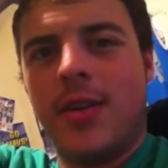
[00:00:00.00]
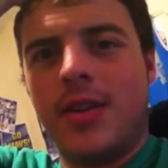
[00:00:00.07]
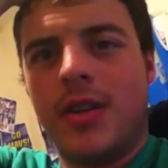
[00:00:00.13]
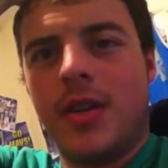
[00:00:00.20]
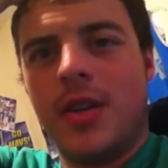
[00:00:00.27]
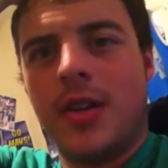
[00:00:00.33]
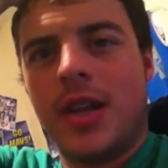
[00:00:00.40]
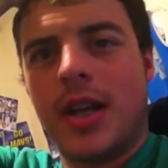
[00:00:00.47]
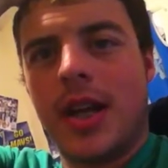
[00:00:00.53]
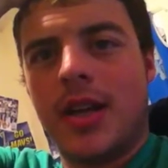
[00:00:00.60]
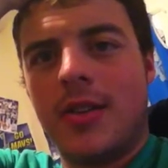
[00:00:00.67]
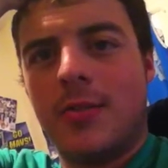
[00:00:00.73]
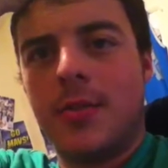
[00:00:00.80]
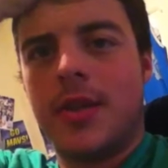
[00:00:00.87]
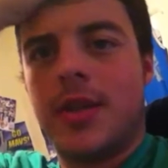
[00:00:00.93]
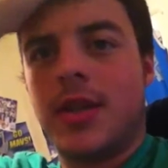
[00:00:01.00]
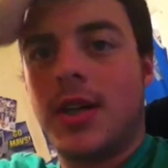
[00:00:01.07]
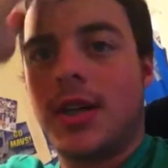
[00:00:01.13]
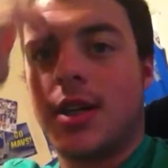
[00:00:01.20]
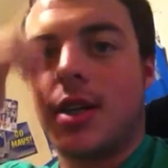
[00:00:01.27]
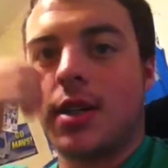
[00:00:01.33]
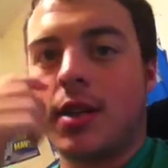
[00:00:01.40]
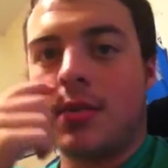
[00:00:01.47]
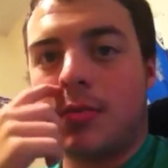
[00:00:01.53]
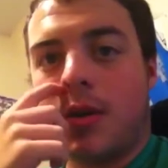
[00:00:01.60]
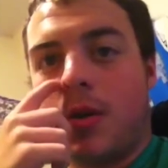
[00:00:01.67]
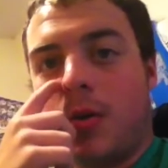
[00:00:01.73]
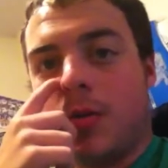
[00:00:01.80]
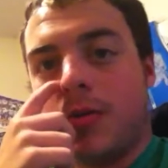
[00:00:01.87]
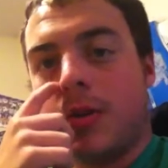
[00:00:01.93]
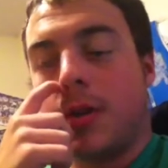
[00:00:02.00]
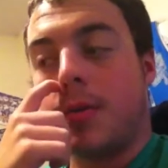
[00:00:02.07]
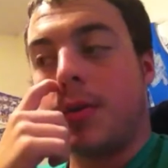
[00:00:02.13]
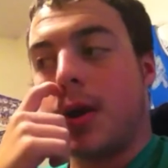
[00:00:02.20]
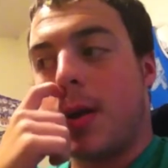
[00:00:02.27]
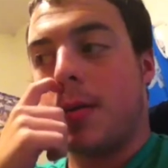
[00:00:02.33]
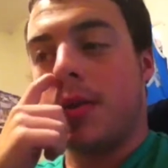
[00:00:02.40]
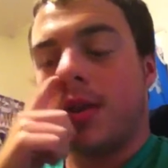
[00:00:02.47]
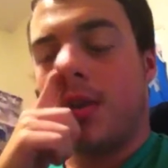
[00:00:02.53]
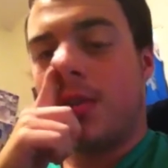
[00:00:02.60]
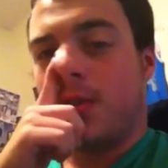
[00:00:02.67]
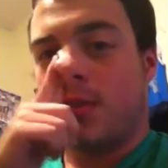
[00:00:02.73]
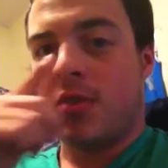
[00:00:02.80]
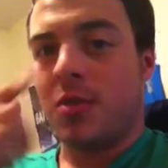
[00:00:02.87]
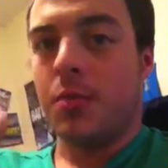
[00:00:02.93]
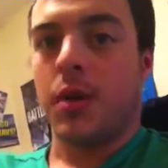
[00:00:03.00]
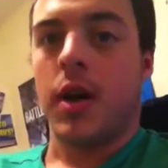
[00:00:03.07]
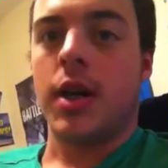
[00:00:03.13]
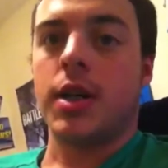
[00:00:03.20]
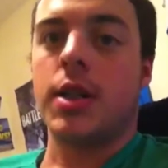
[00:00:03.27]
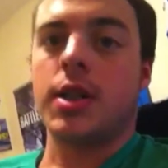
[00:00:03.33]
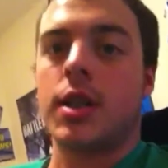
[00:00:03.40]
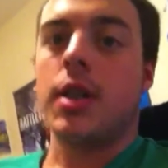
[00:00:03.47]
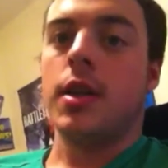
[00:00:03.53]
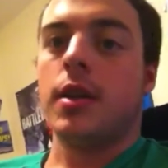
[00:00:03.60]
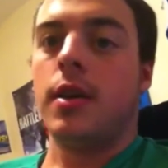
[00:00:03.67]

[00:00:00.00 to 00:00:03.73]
You know, like I just been like chilling my whole summer, not really doing too much.